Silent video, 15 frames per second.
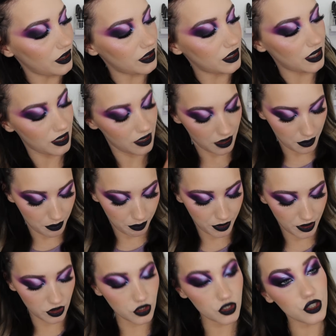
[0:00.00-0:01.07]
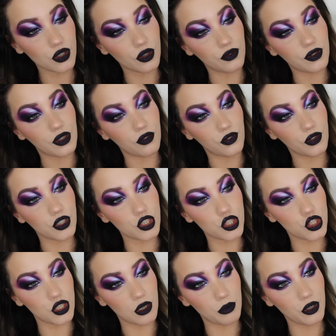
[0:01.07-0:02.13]
and then a bunch of different
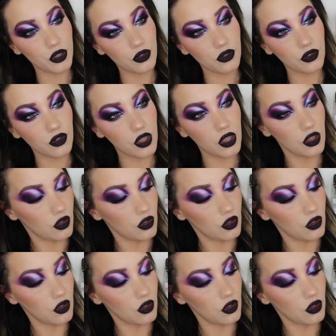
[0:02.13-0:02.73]
shimmers.